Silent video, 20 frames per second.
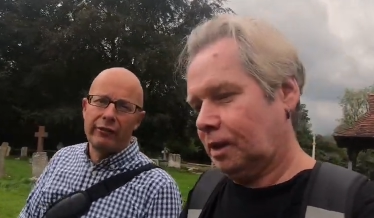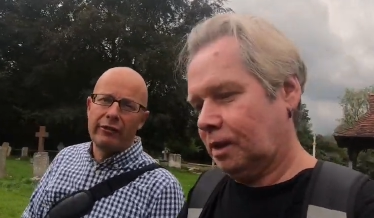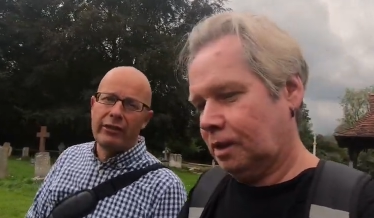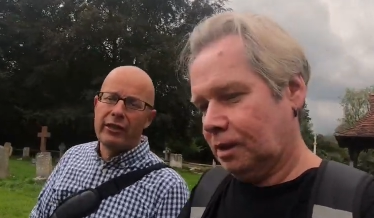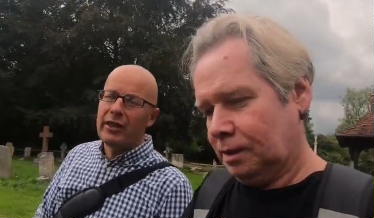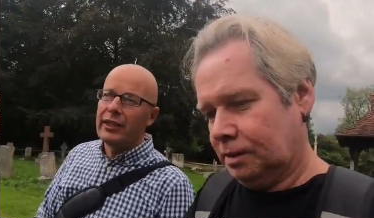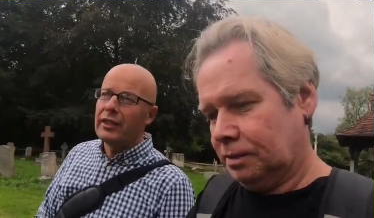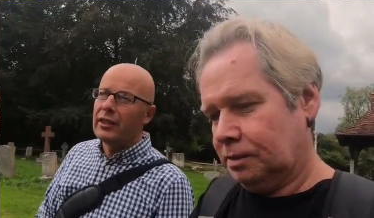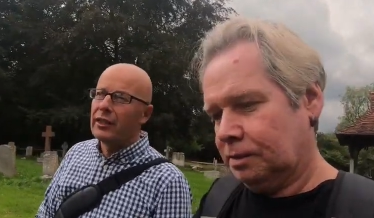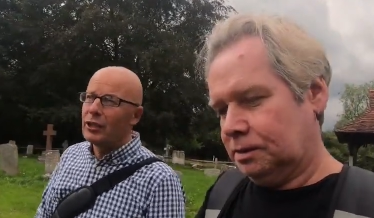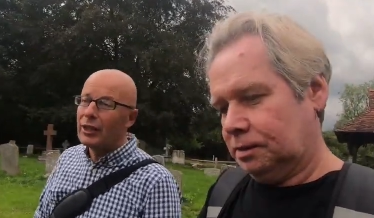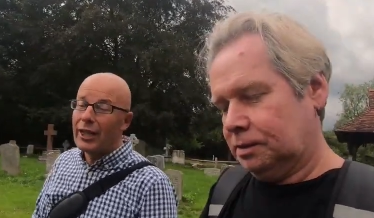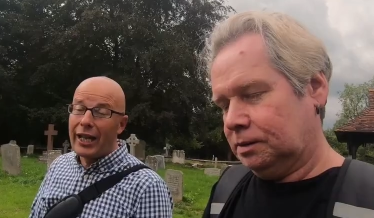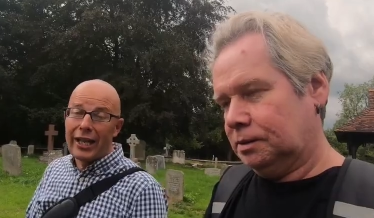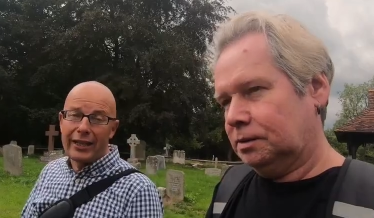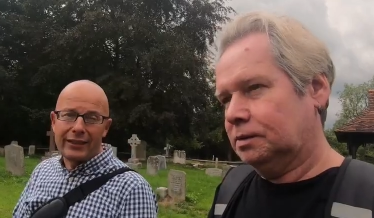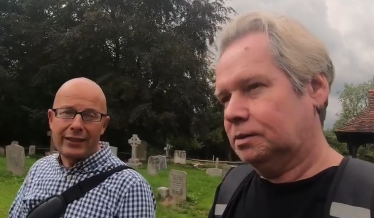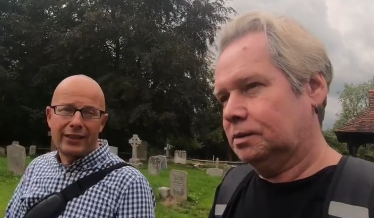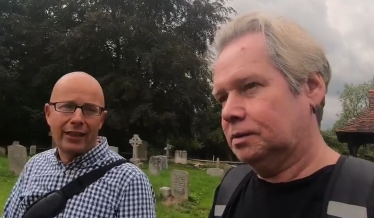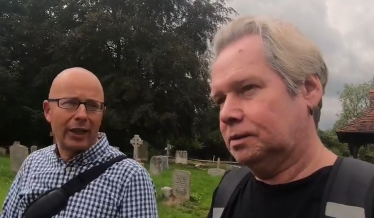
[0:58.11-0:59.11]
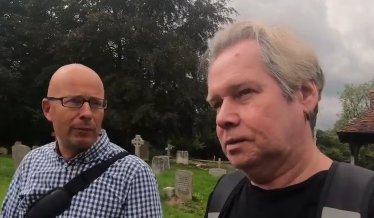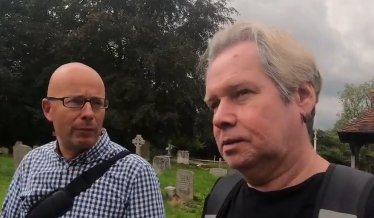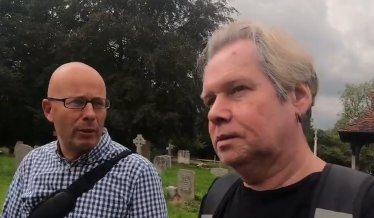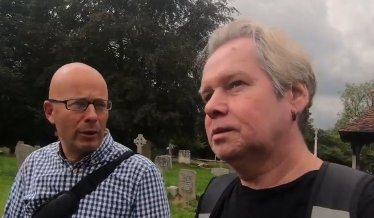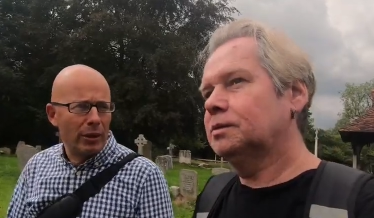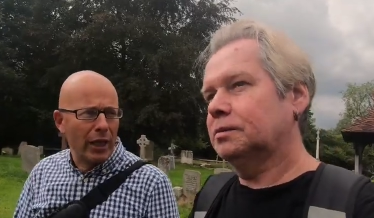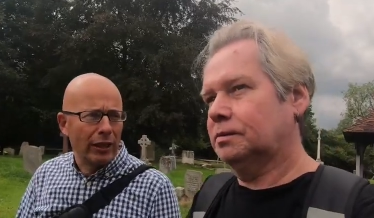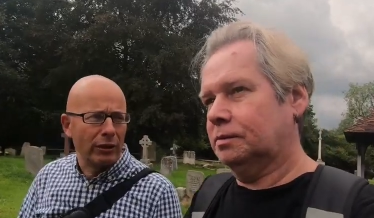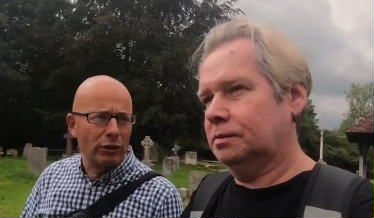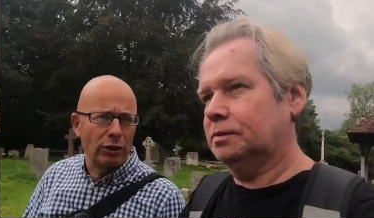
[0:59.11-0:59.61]
Speaker 1: heritage,
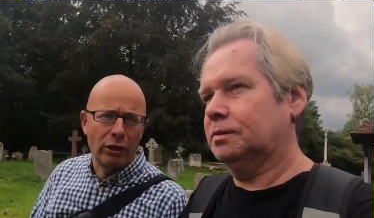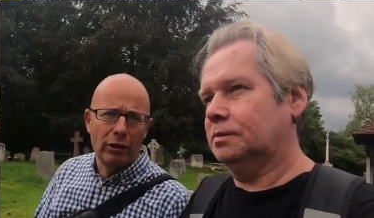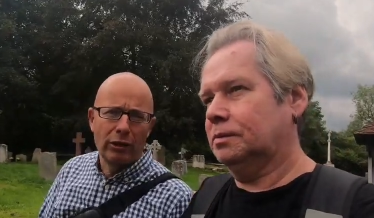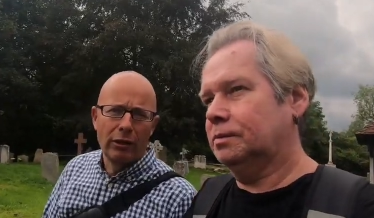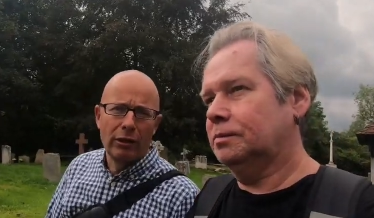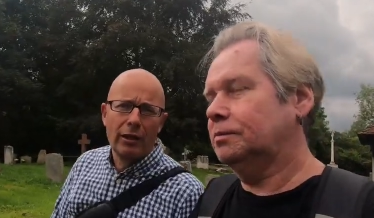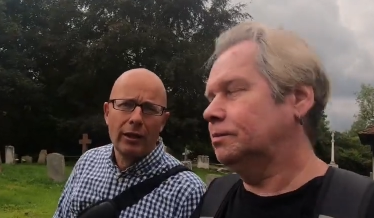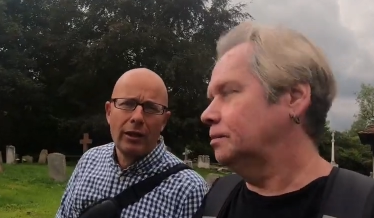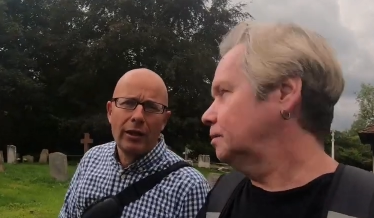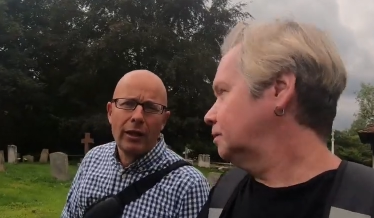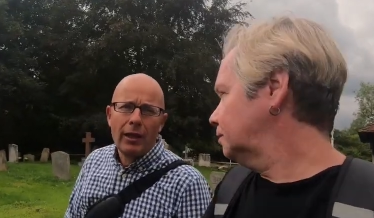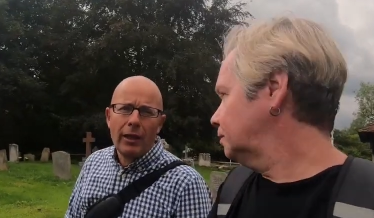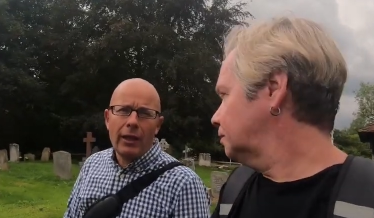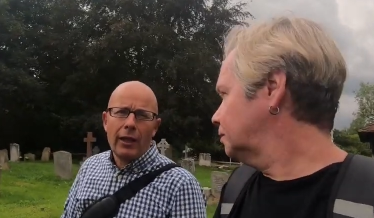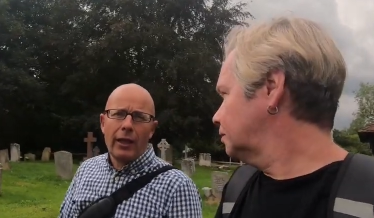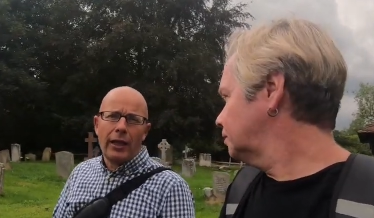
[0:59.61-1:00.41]
landscape and nature. Mm-hmm.